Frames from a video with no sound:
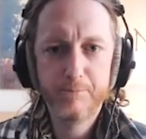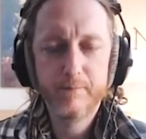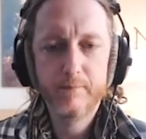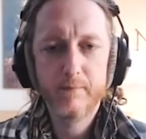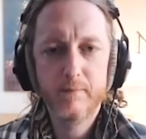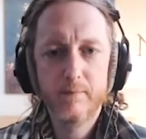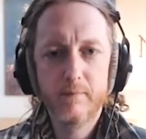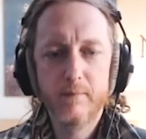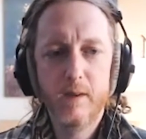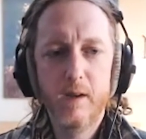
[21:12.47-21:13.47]
Hmm.
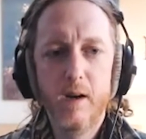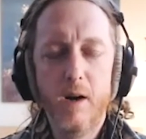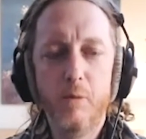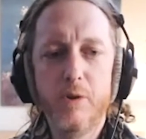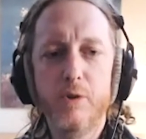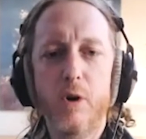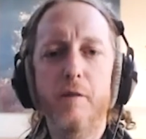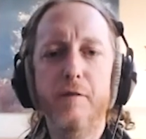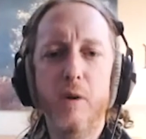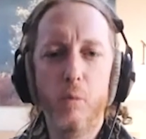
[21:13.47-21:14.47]
I was
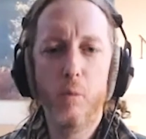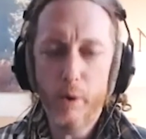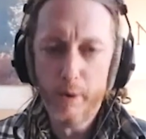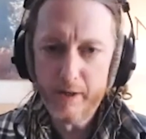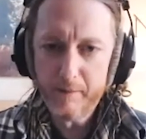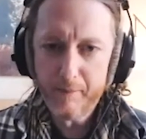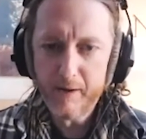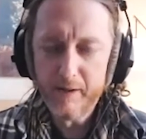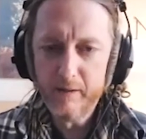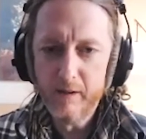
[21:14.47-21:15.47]
awfully worried
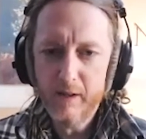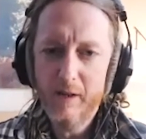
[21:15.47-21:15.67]
about it,